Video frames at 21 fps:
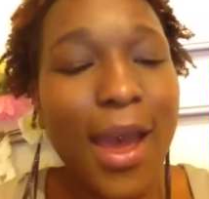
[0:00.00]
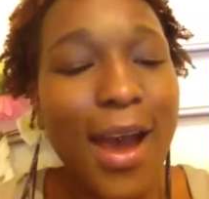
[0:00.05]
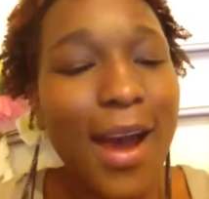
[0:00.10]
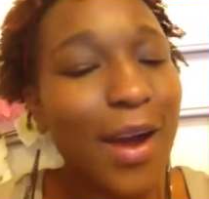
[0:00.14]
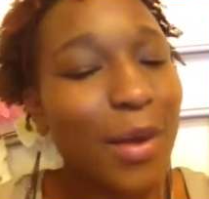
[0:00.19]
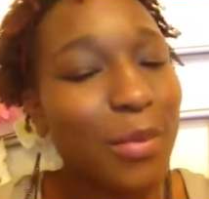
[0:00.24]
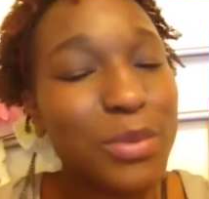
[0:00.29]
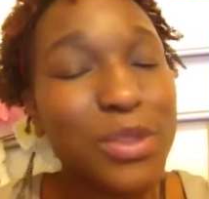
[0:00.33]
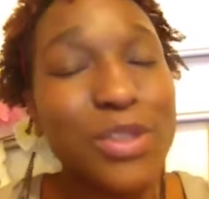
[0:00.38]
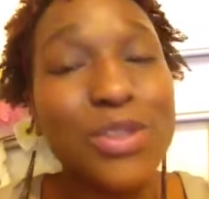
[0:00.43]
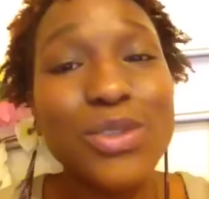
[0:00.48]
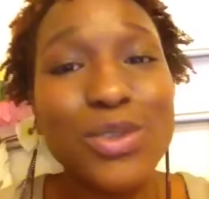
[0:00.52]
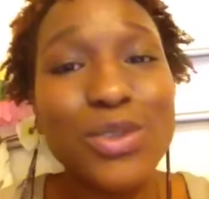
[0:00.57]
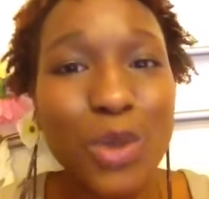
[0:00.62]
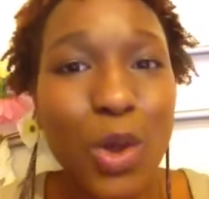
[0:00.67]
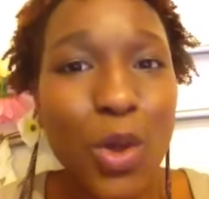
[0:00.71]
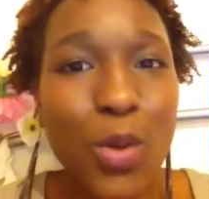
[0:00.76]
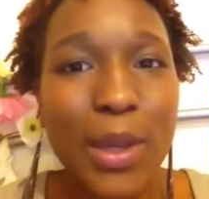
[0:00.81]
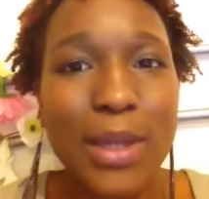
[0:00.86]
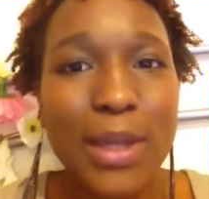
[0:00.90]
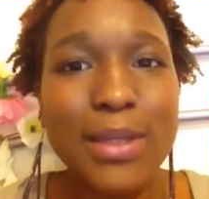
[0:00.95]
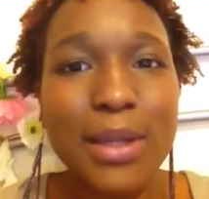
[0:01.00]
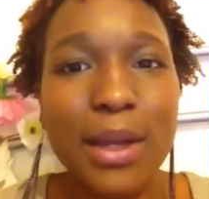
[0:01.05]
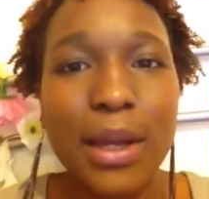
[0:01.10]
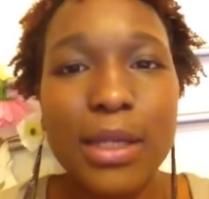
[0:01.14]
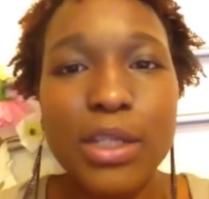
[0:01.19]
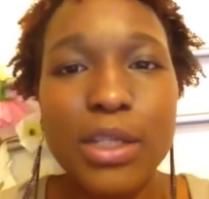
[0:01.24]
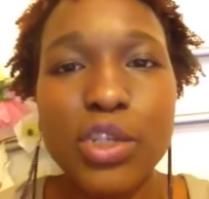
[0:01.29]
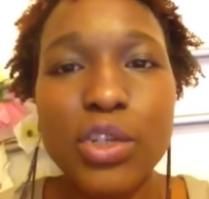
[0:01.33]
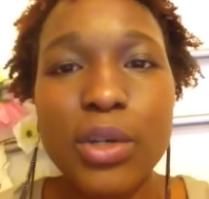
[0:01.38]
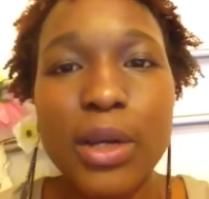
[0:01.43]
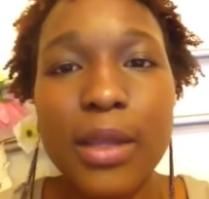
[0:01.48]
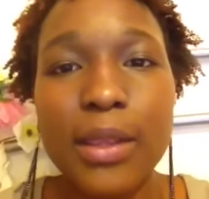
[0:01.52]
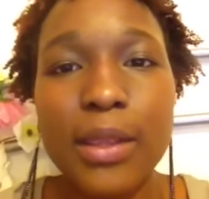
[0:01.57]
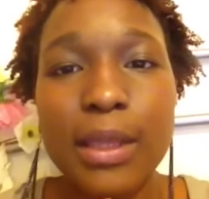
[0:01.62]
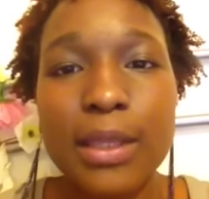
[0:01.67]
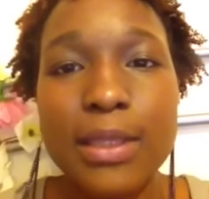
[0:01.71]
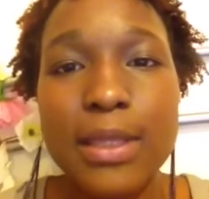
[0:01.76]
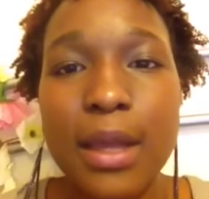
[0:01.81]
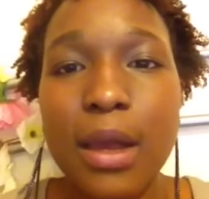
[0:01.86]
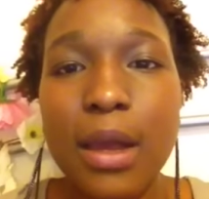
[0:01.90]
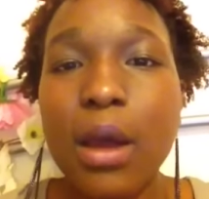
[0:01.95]
I'm so excited to try
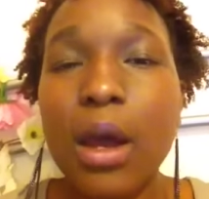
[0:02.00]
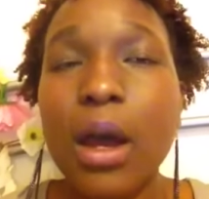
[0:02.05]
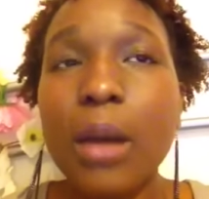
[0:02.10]
these out.